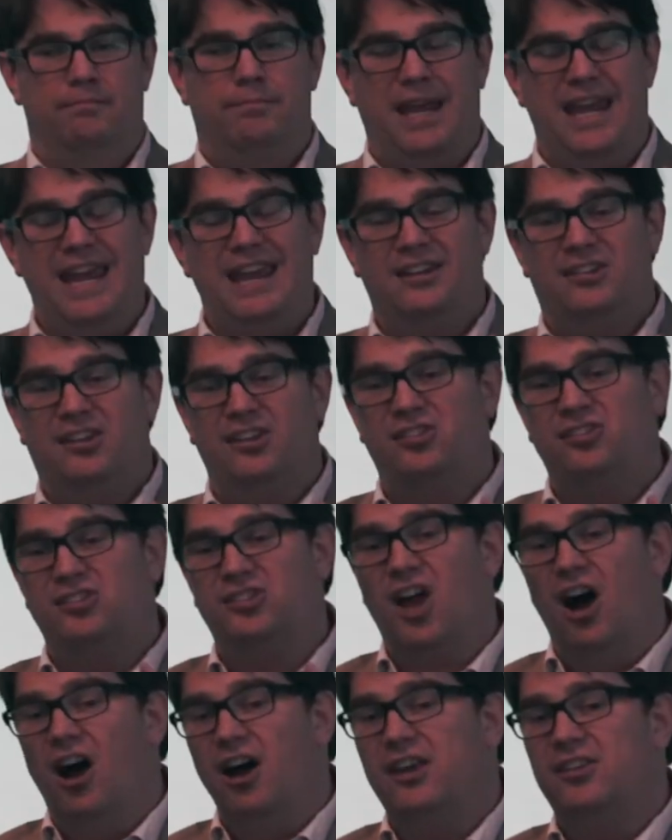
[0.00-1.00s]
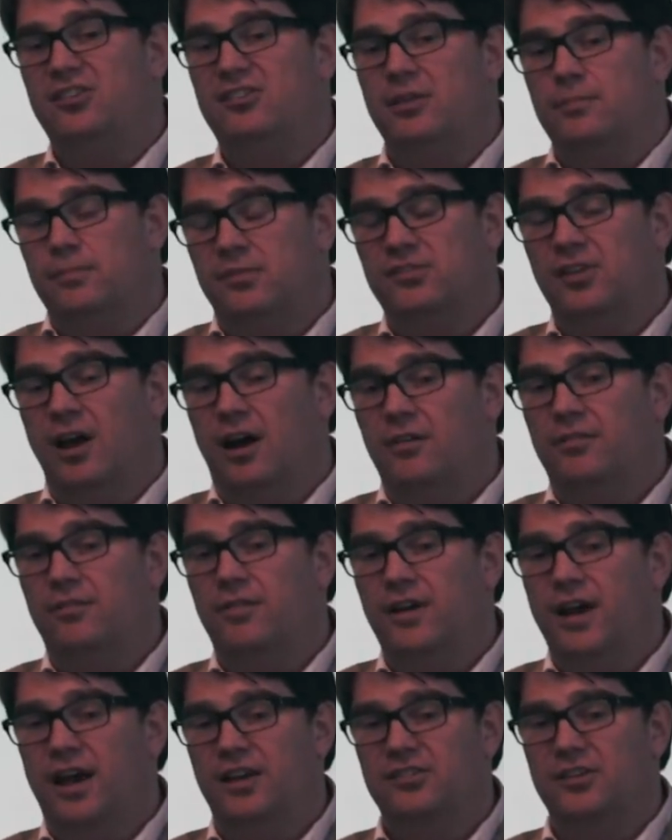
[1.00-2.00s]
But he had disguised
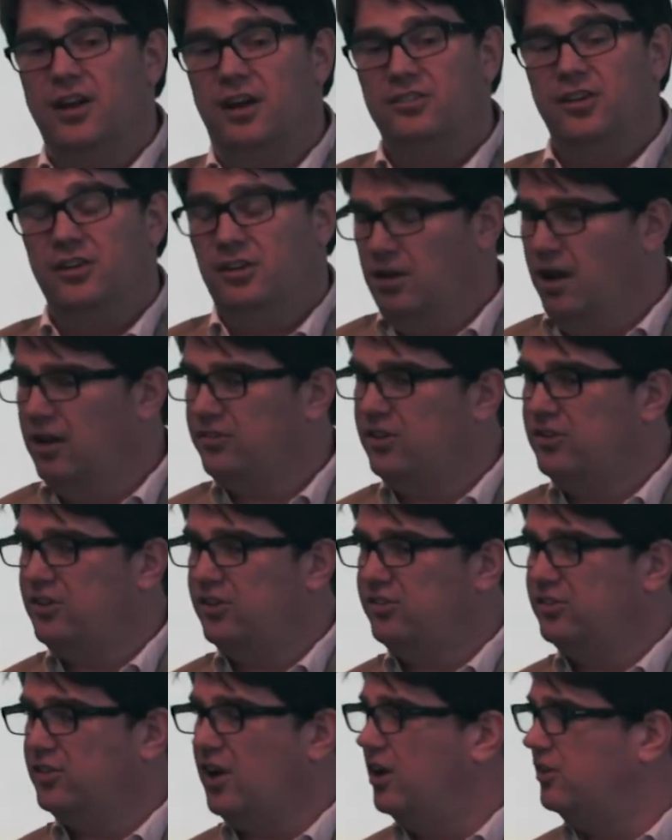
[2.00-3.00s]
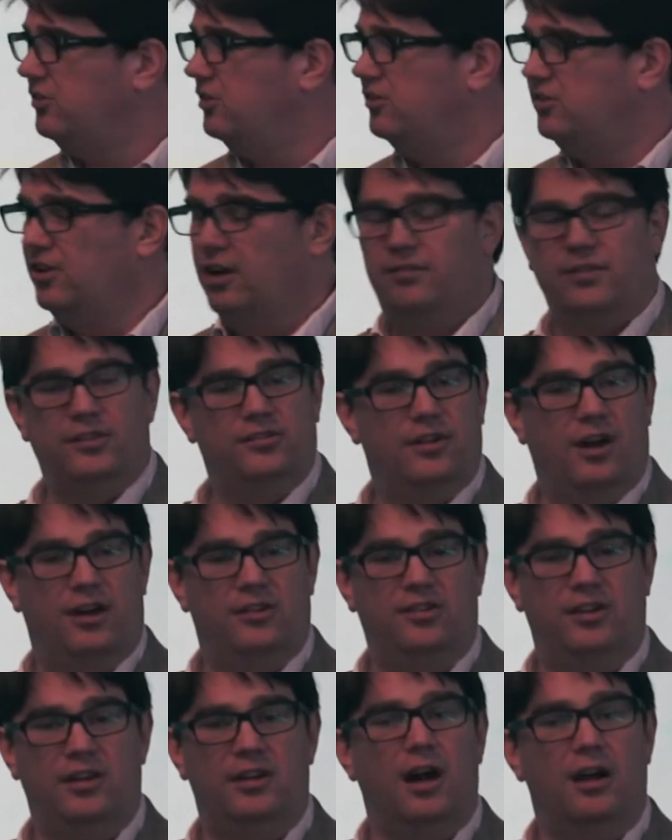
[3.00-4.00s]
himself as an IT. You know how to disguise yourself as an
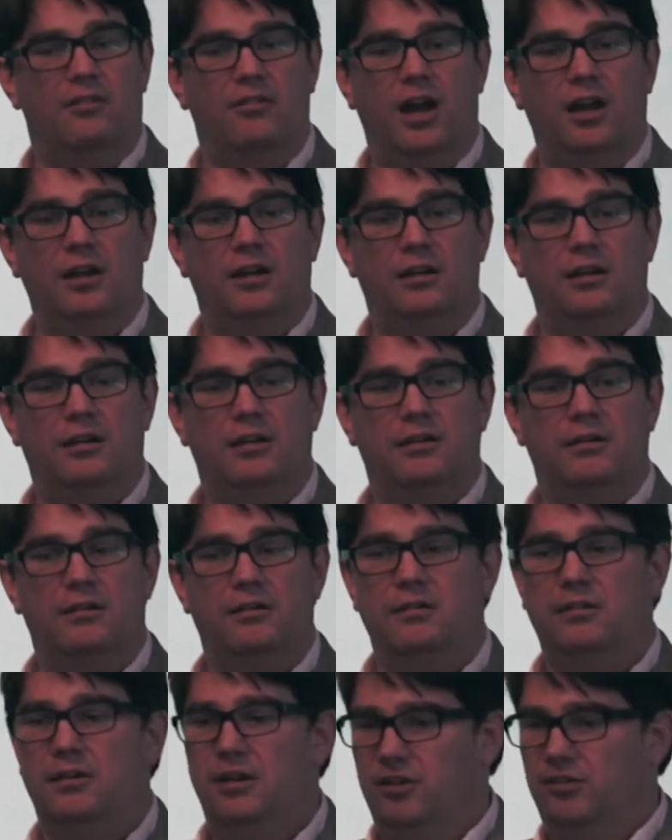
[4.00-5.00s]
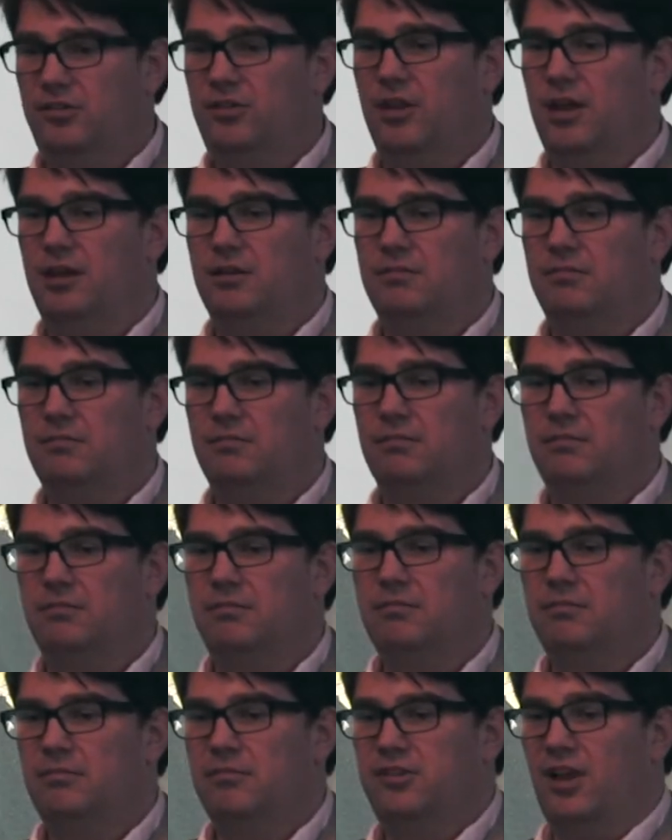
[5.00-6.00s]
IT guy, right? You know how to do that?
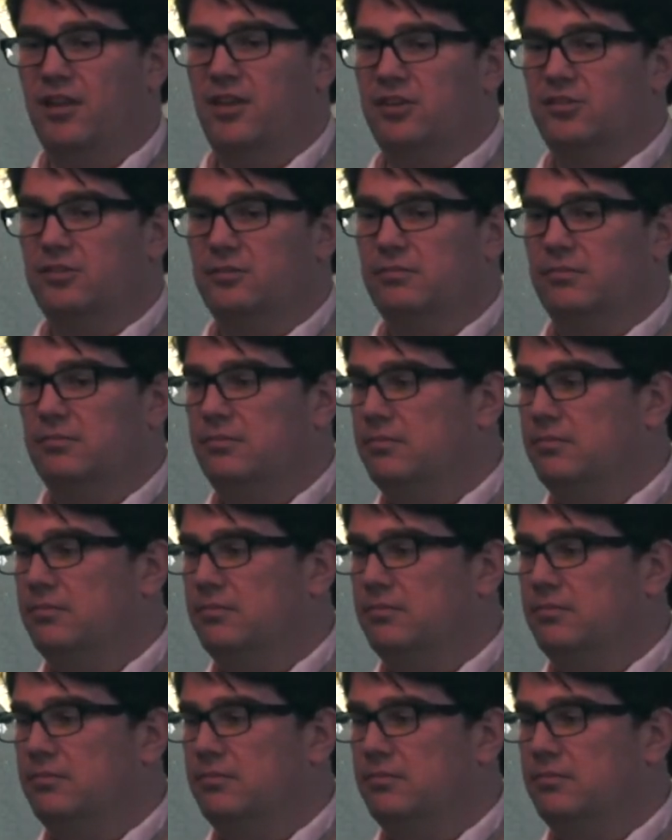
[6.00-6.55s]
It's like this.